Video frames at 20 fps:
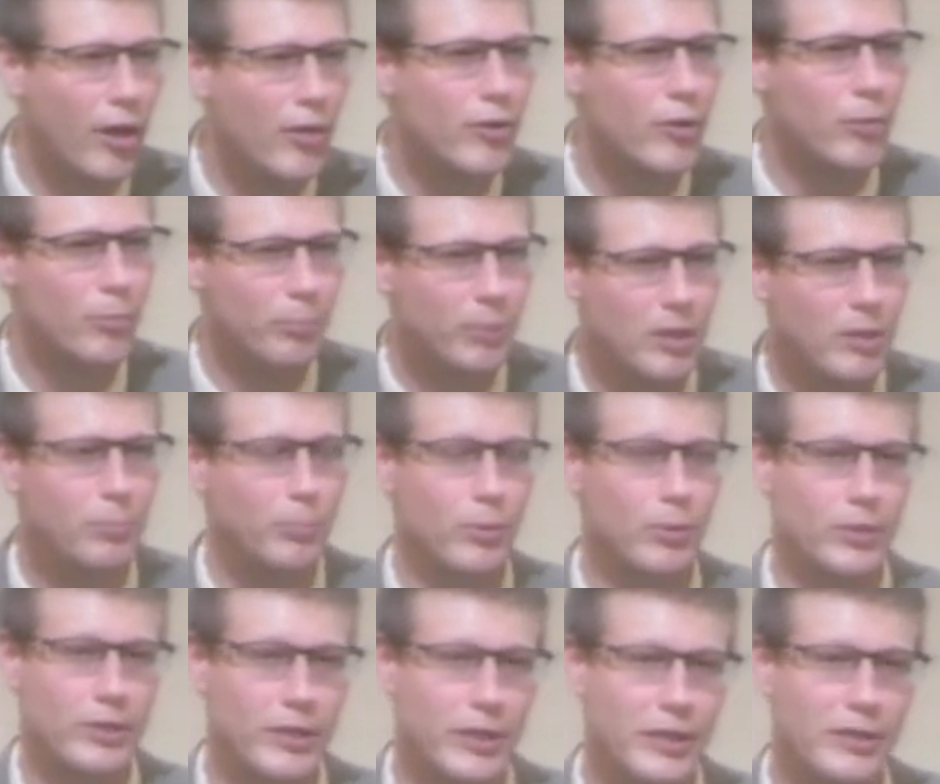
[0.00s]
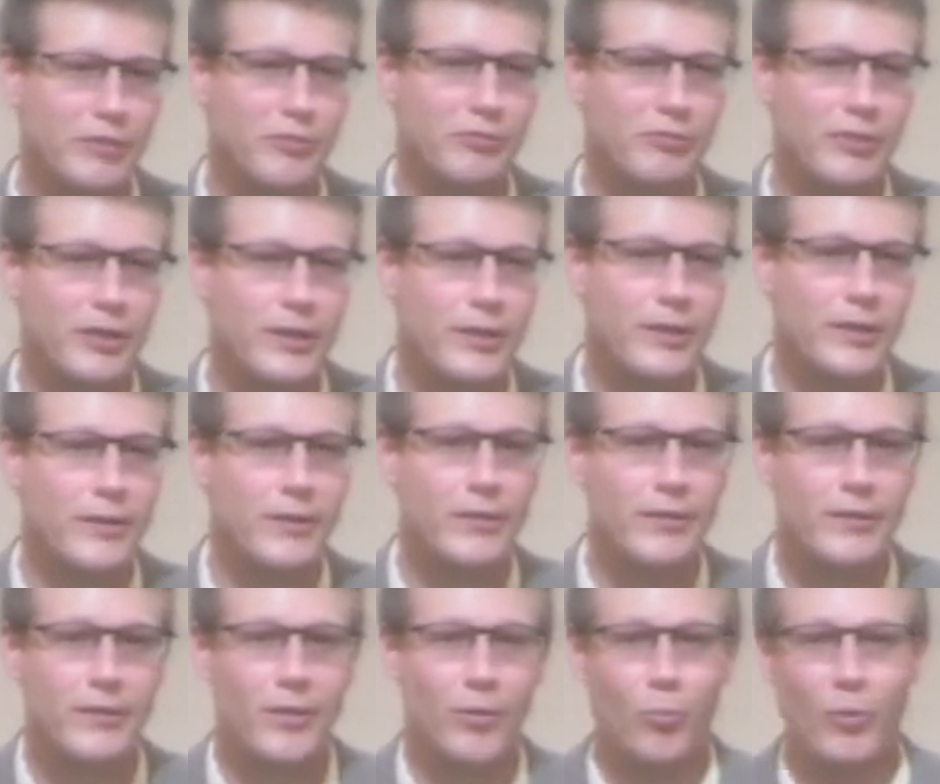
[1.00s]
people live,
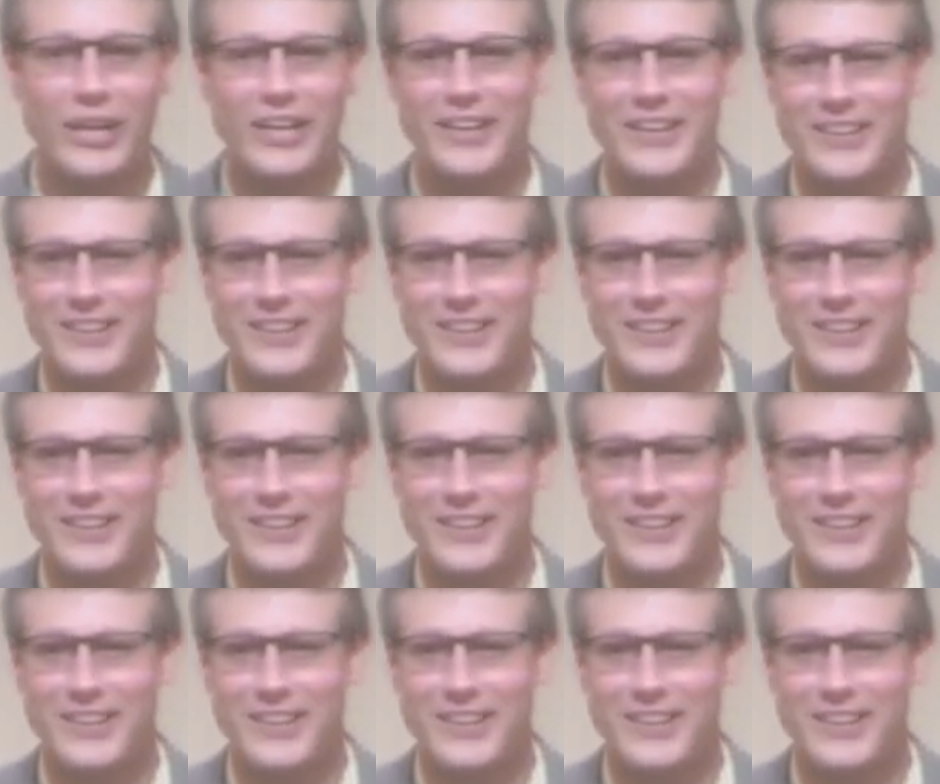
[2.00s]
then we can